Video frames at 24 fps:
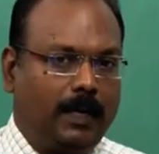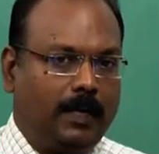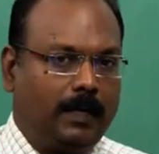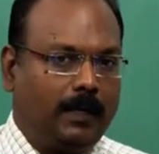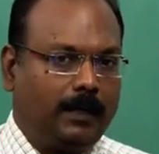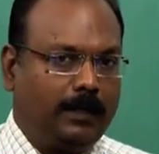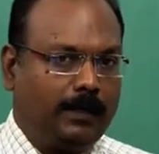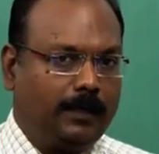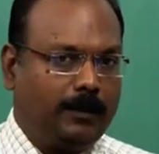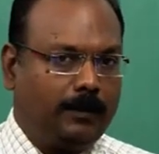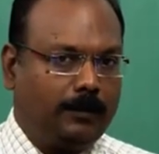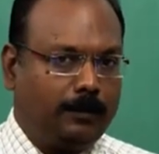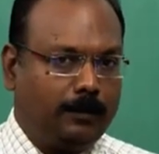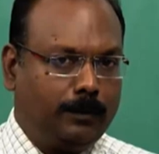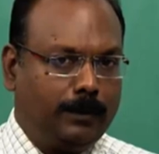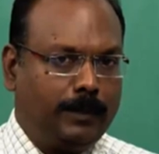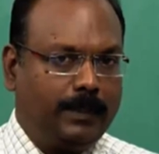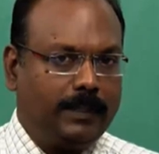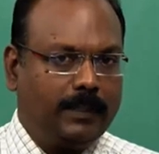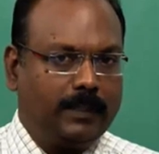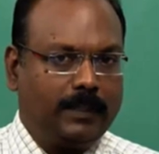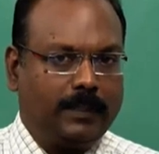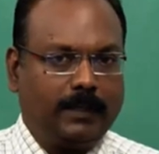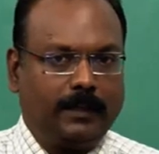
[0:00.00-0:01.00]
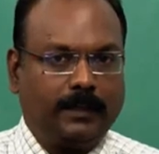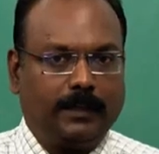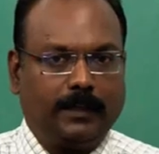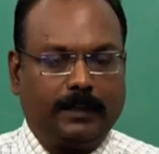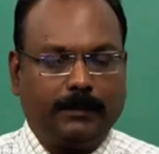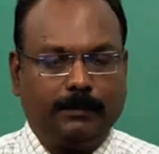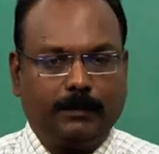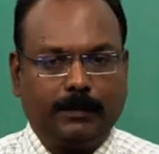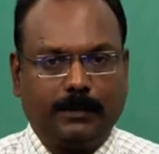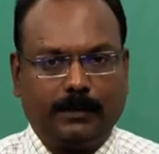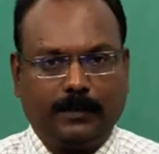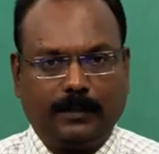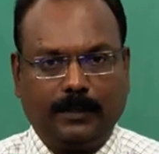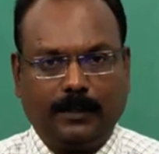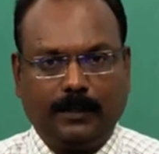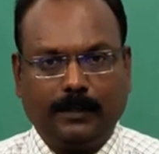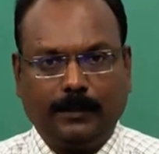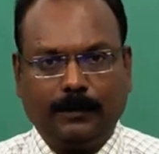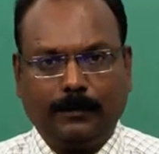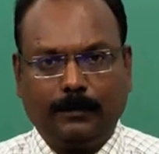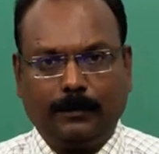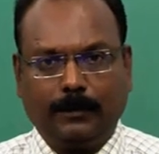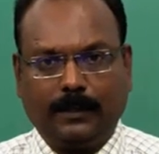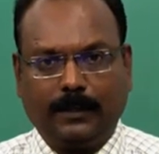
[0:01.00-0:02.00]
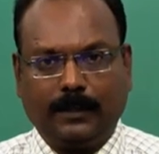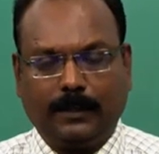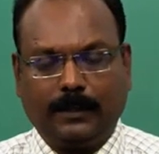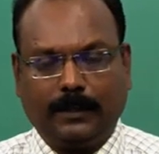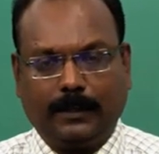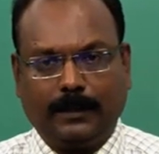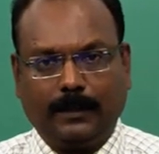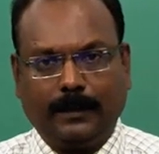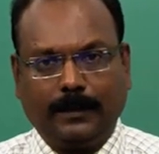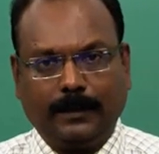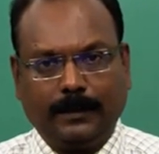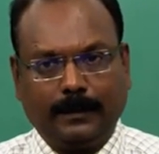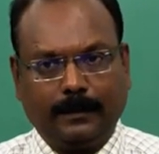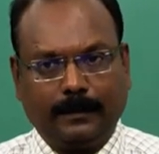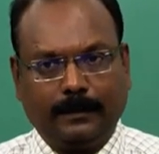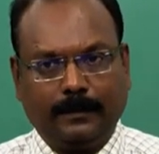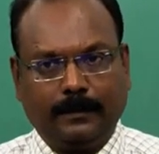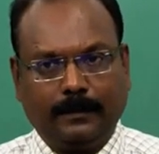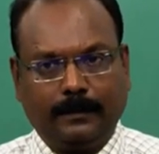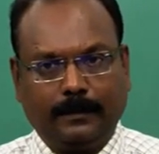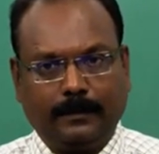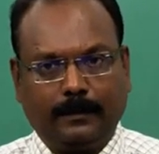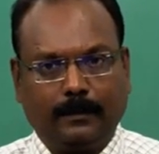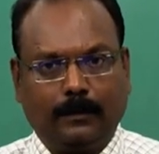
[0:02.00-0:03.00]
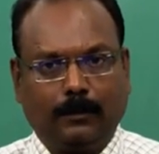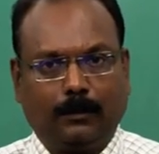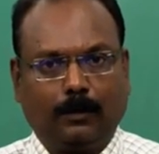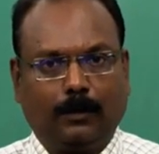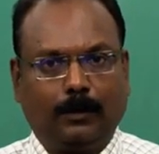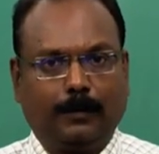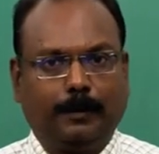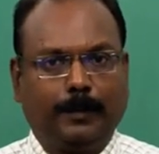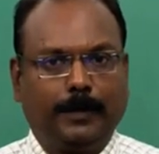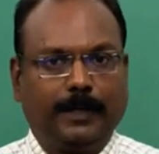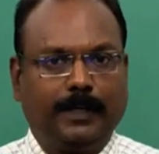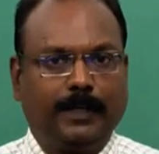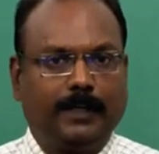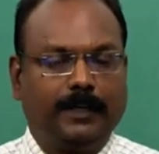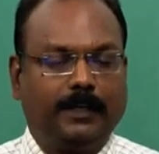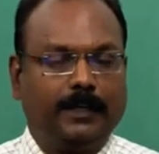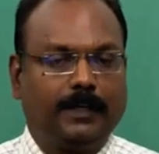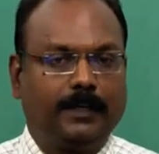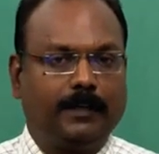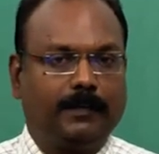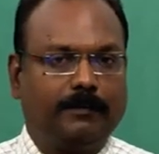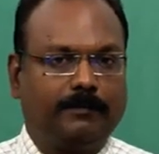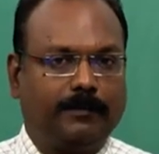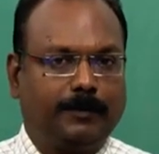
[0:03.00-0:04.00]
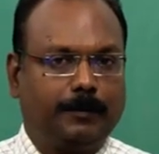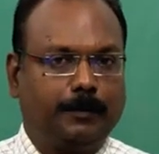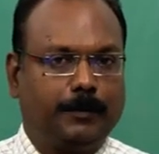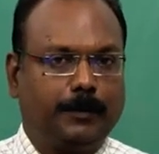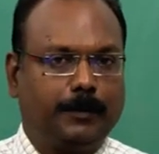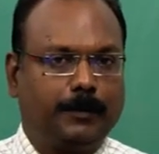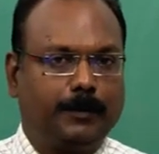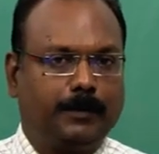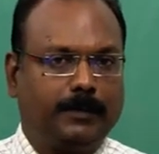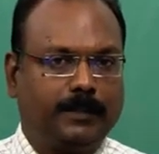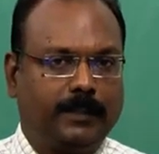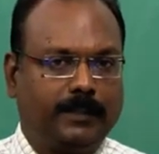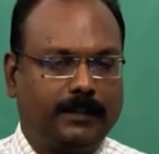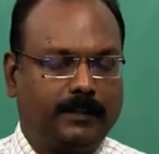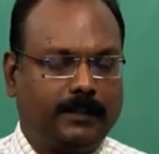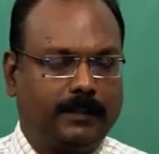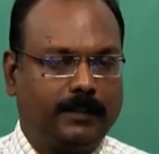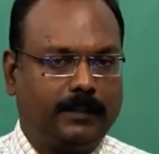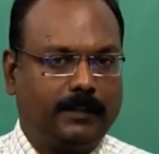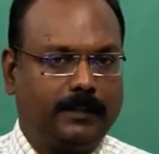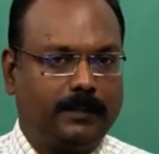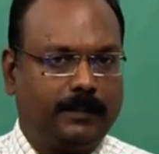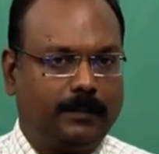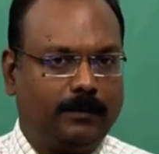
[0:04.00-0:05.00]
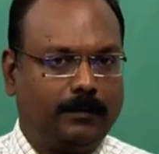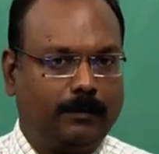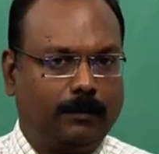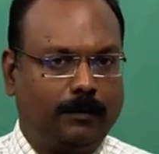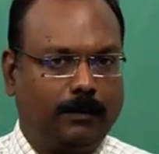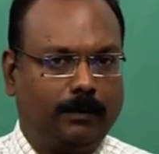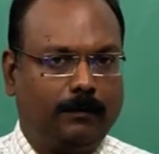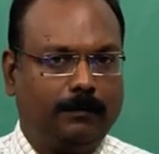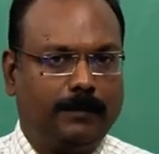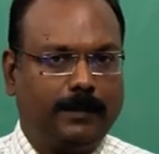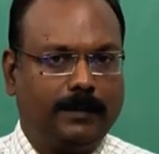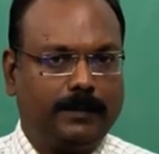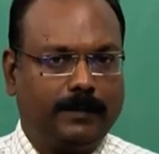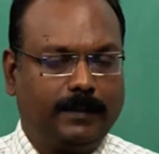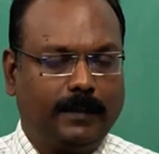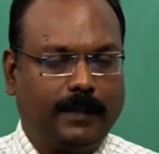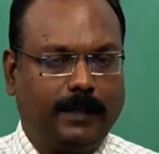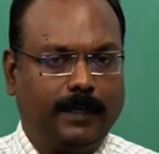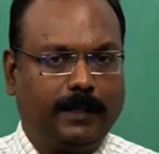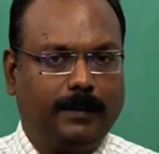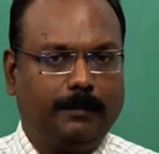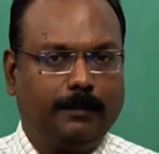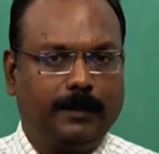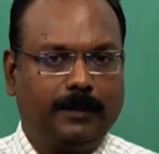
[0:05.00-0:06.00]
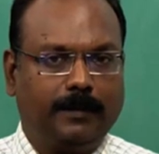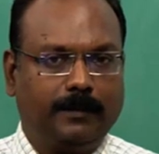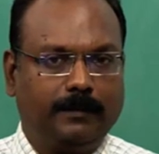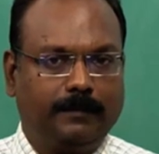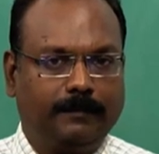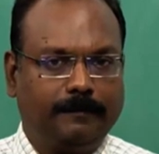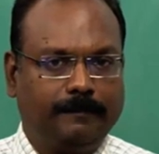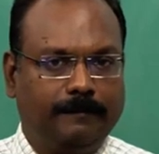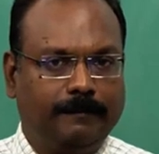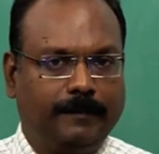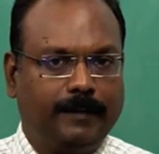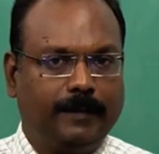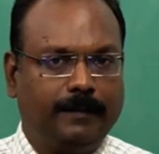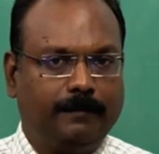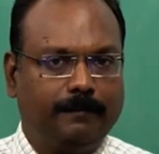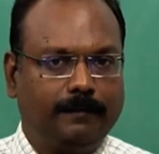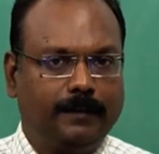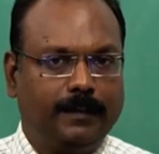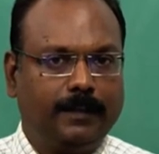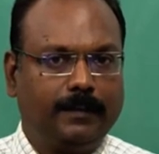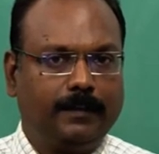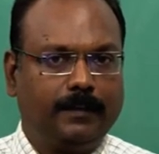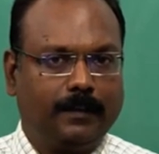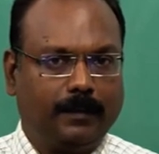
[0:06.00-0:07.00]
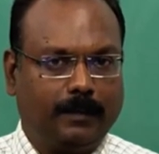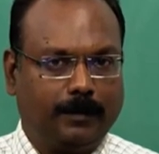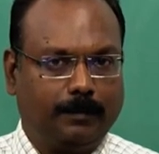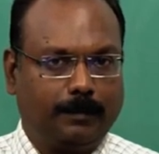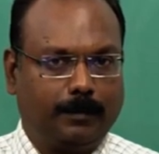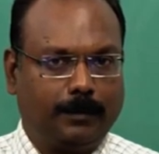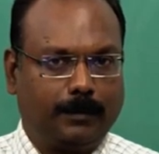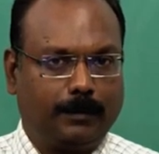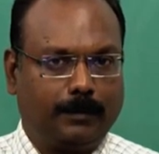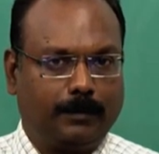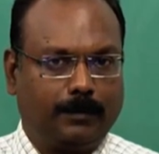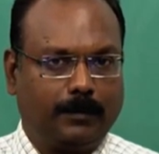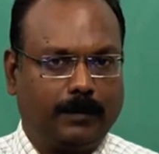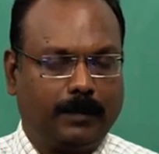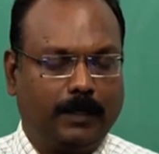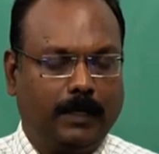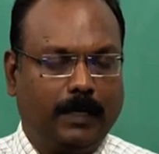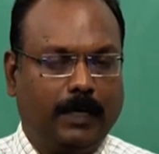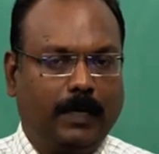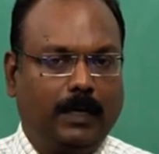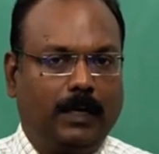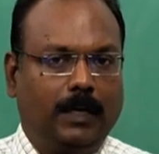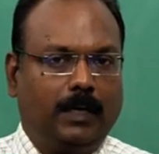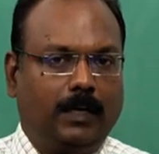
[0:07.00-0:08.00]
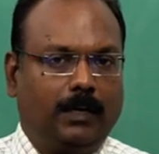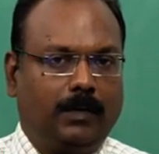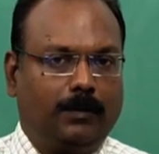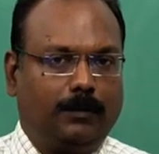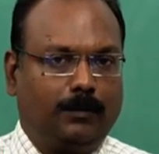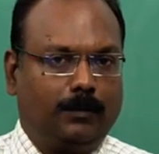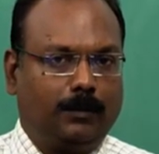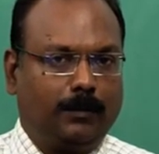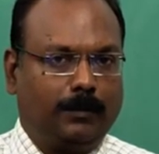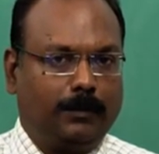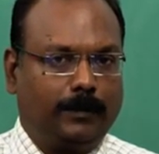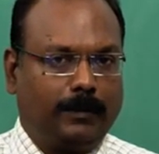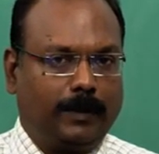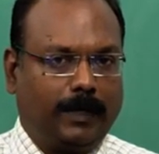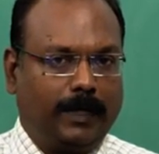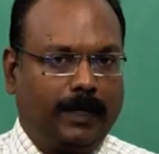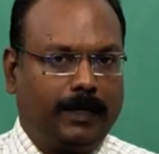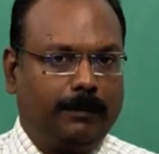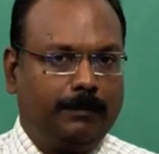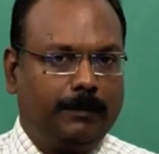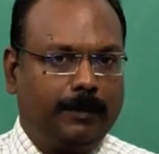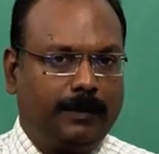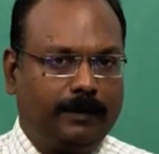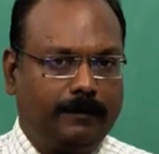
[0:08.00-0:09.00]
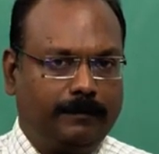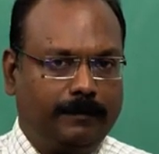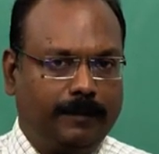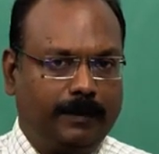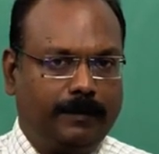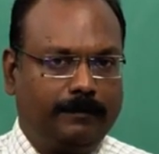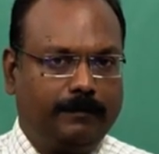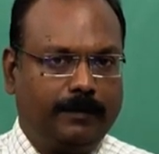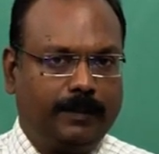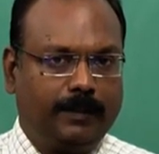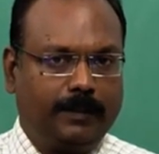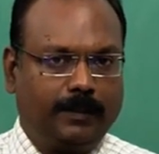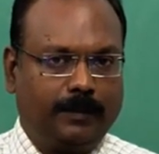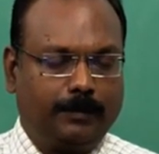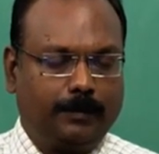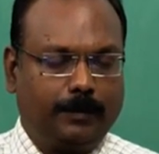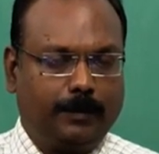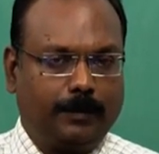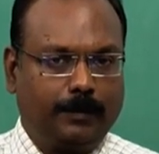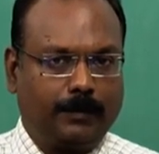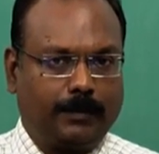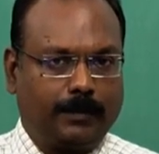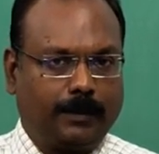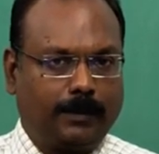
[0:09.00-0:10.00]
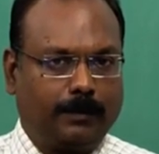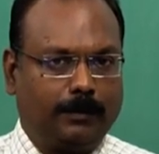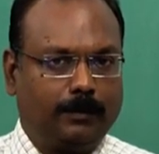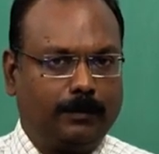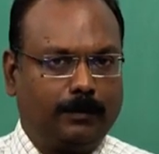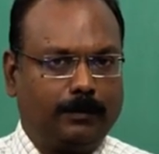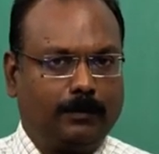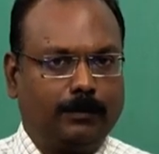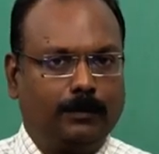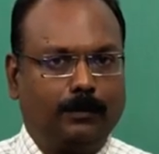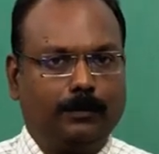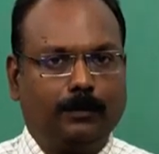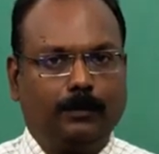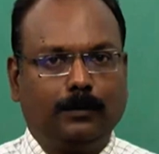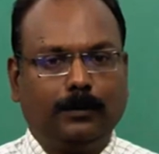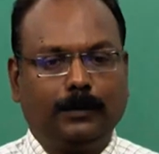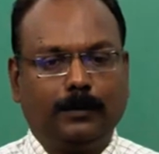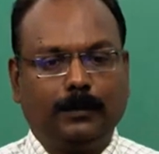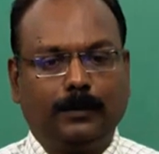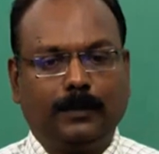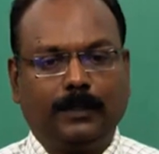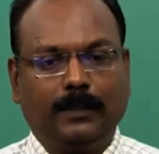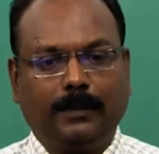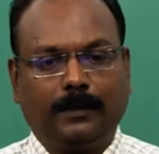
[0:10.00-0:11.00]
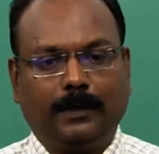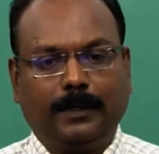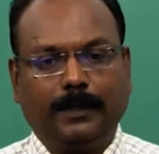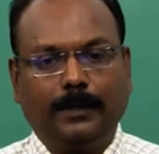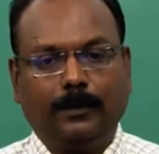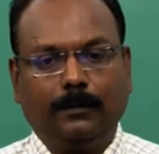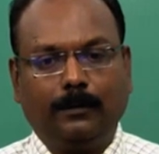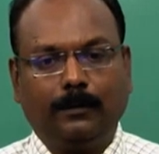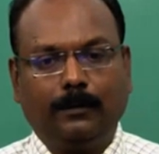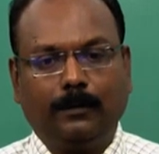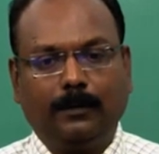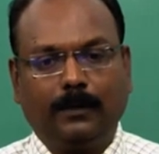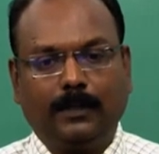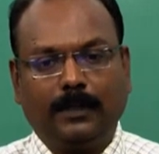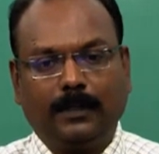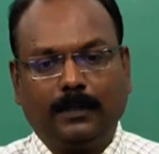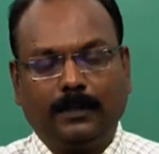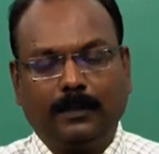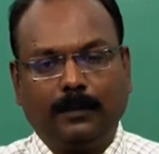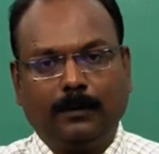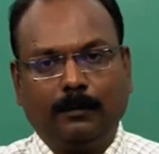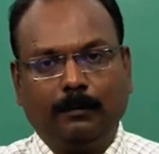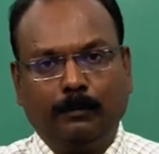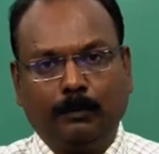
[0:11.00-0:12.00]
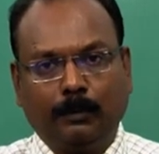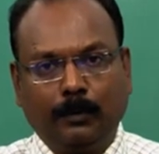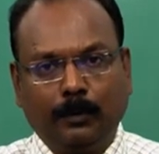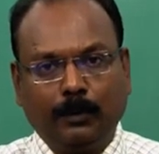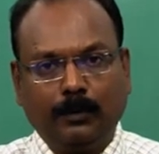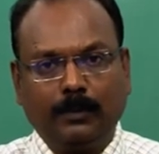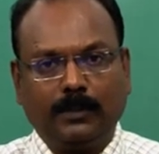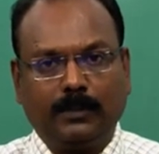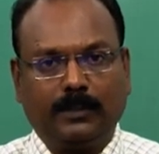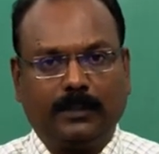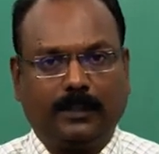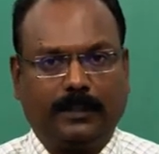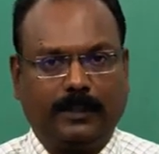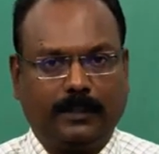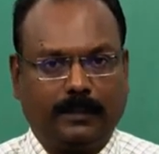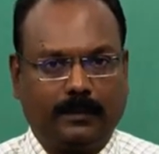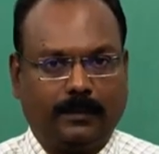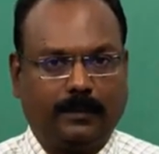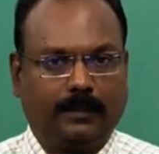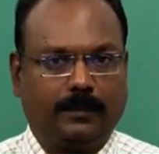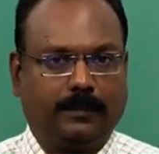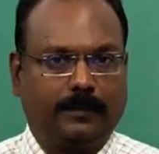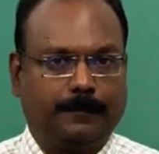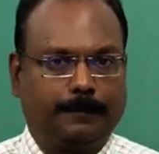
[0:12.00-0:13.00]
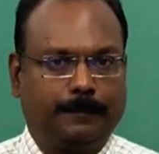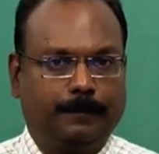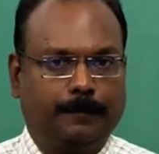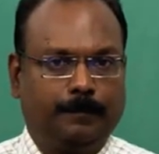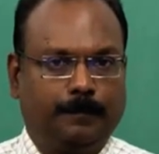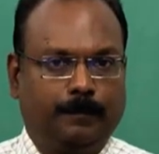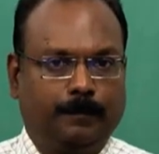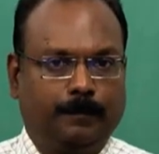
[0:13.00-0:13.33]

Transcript: And in doing that, I was telling you that unlike the corporate kind of approach, I suggested always aim at a win-win approach. Now to aim at a win-win approach, I also told you that try to look at both sides